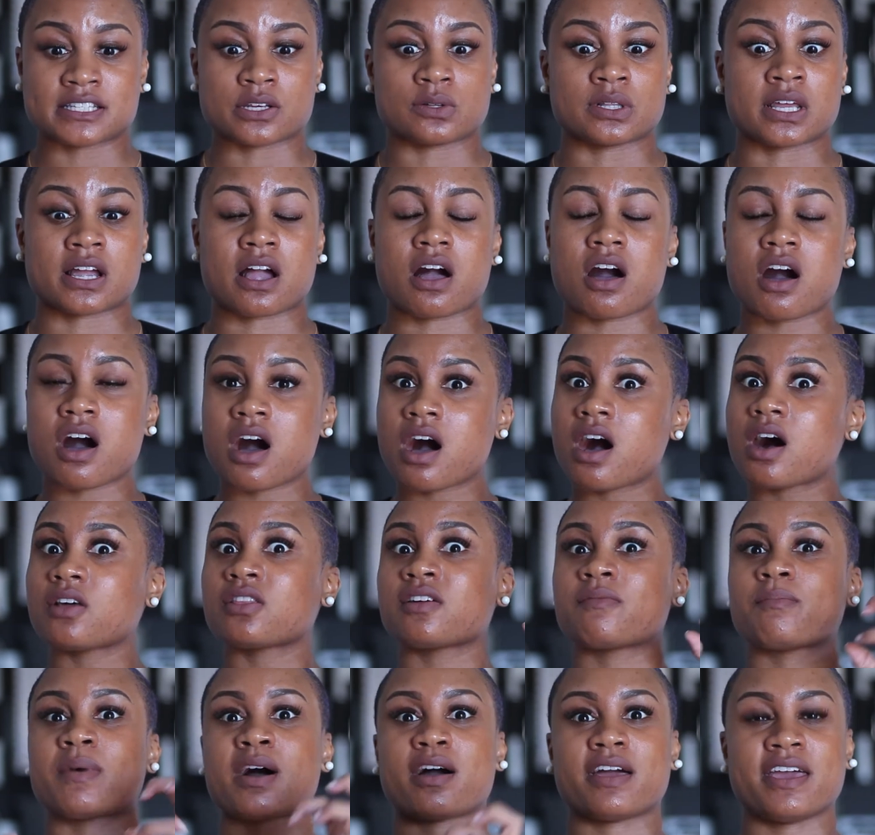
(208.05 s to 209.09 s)
So like all
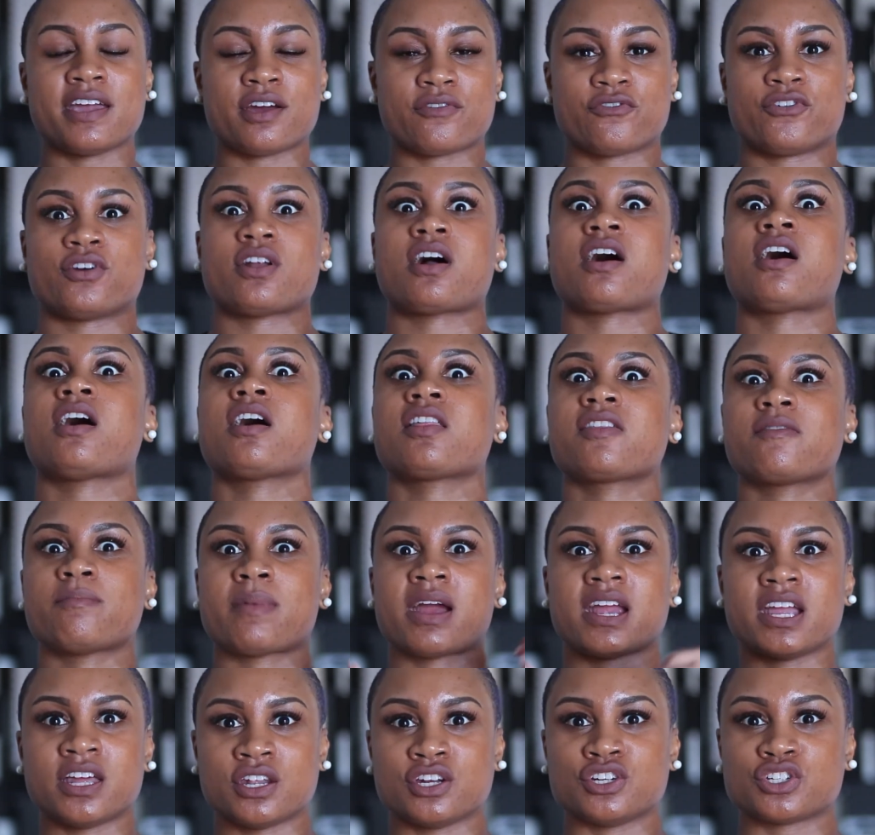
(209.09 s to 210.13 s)
of my effort, all of
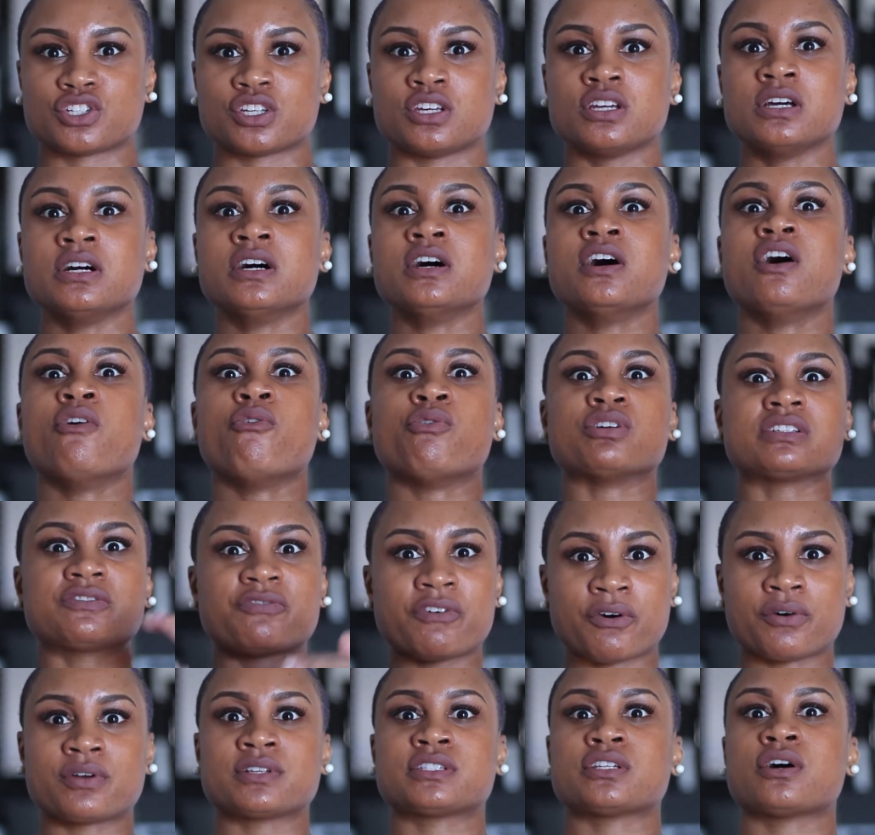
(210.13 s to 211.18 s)
my energy was
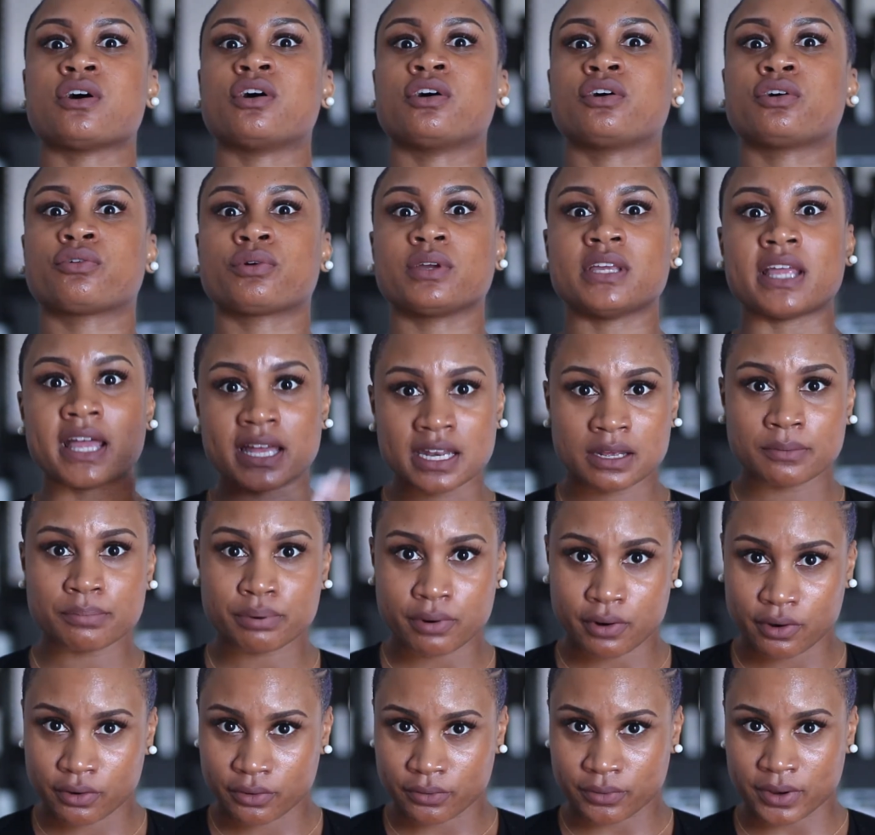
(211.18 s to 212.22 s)
focused on creating
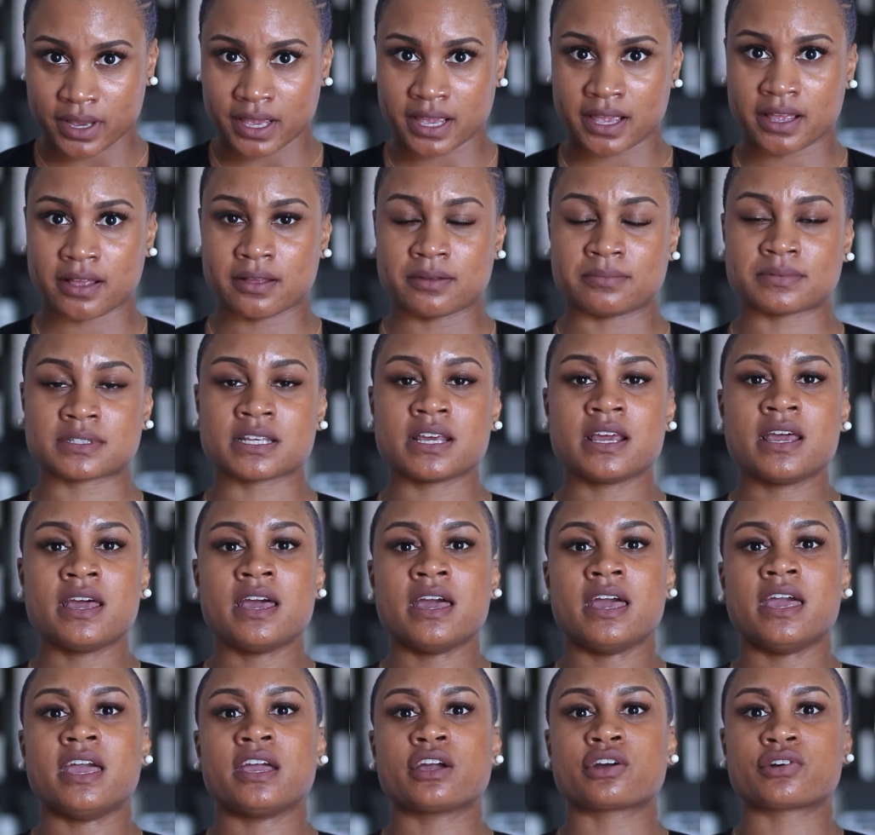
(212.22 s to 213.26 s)
programs
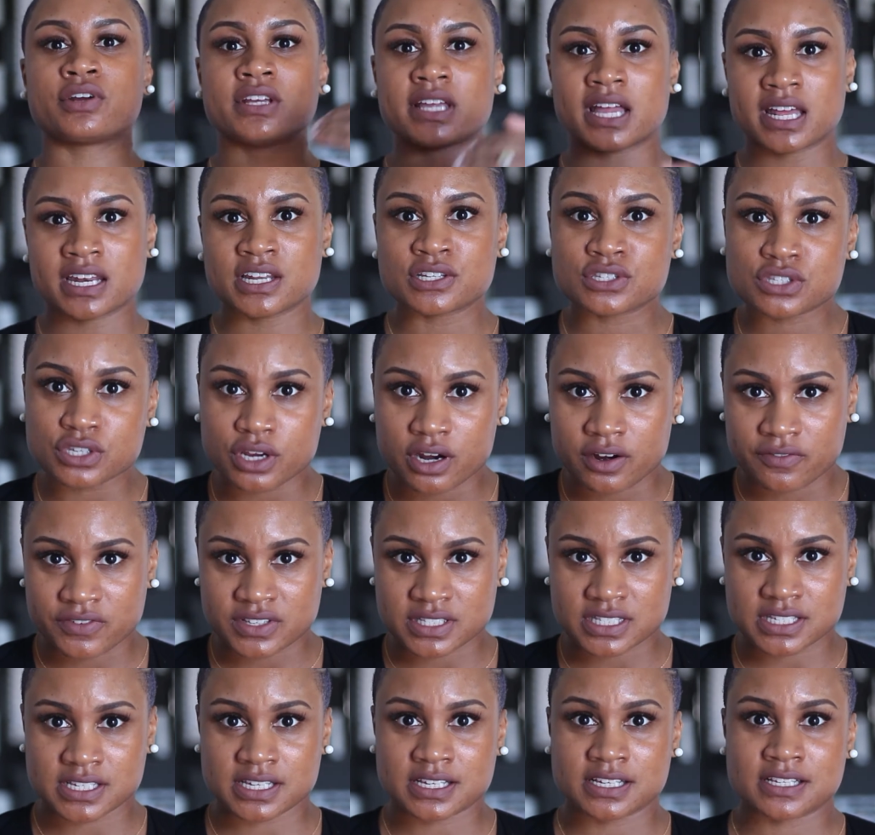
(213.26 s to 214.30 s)
and creating
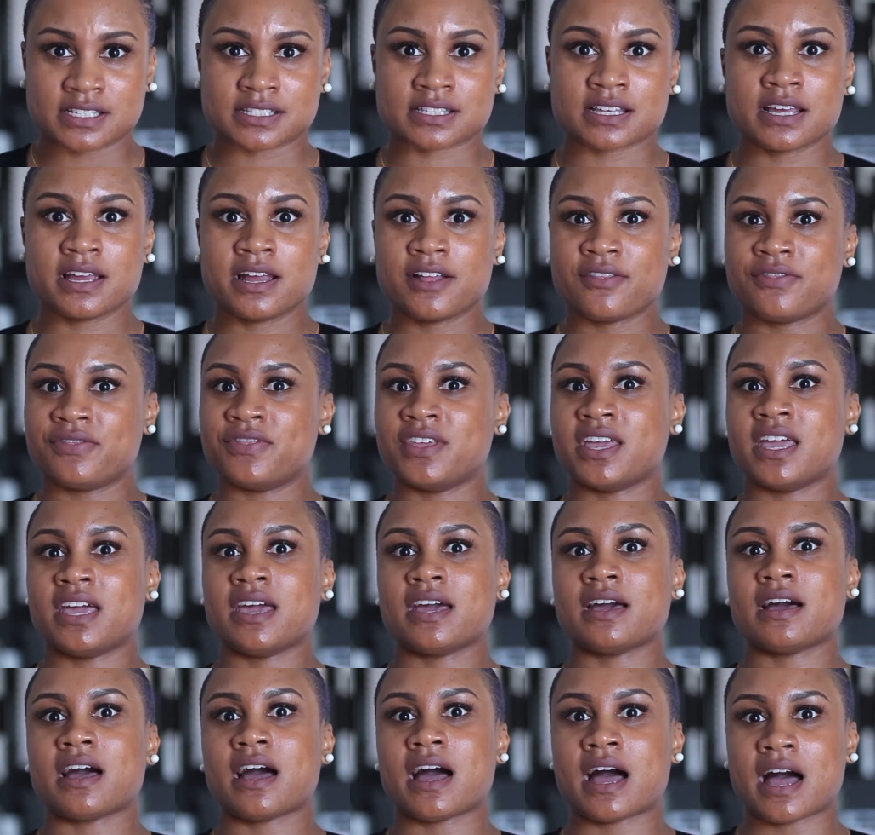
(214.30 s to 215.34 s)
services
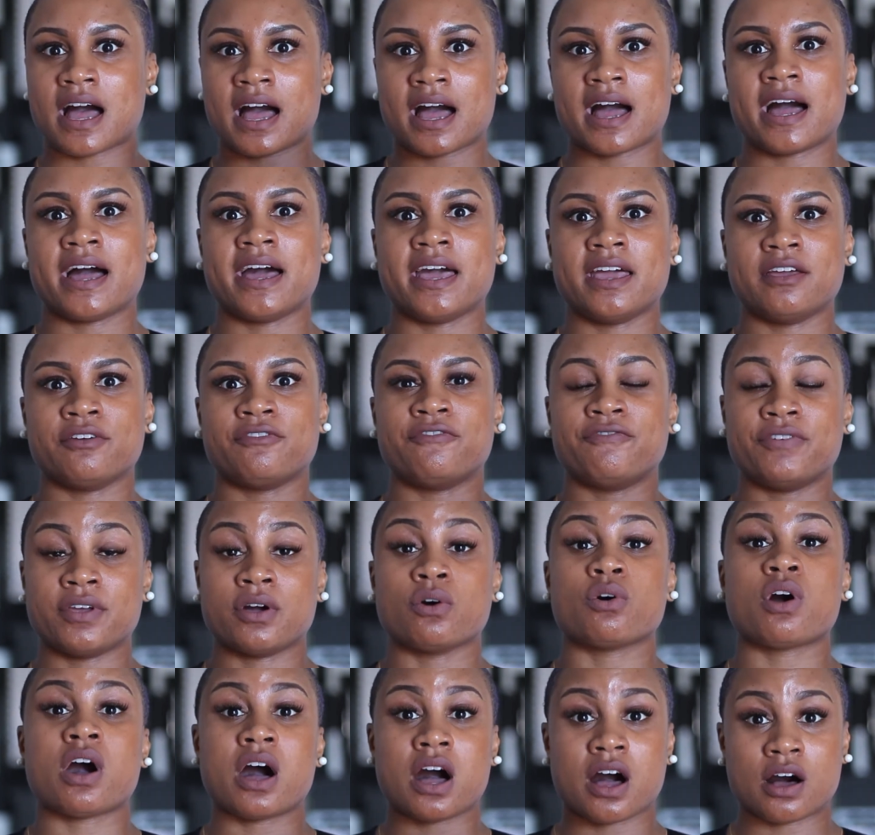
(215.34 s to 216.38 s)
that I
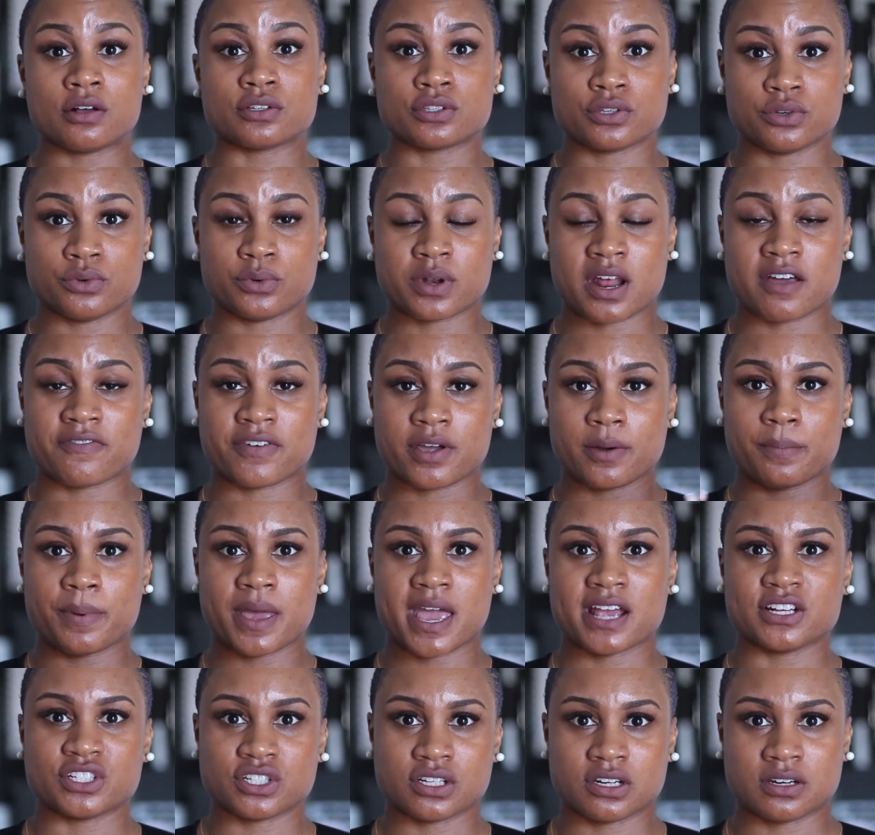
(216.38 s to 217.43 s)
felt called to do and I felt
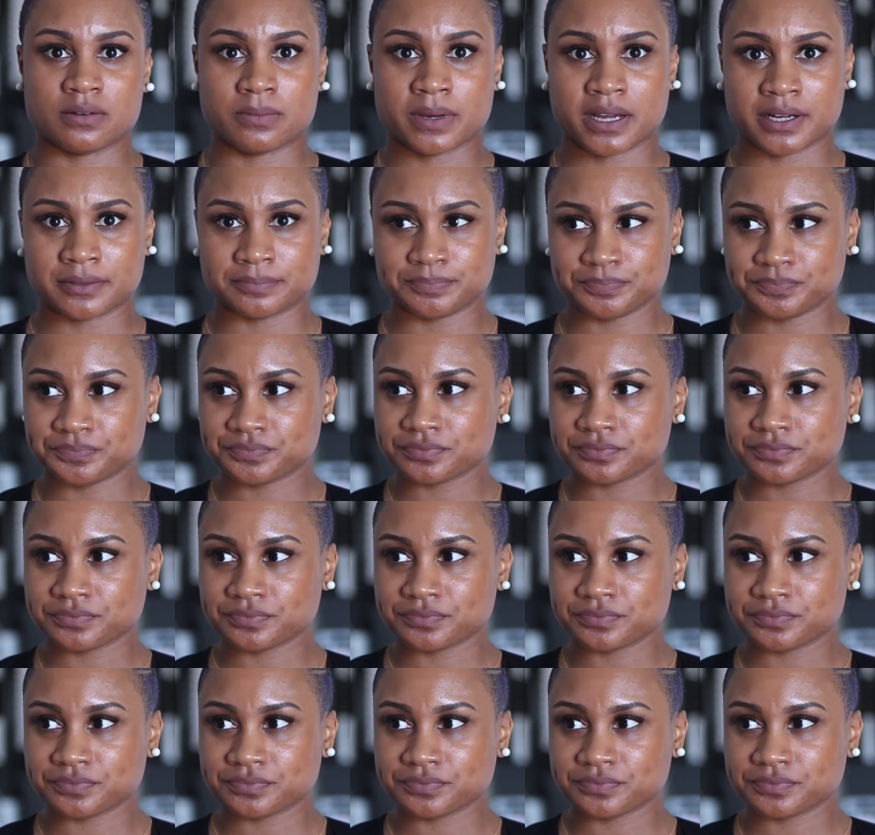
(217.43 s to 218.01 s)
passionate about.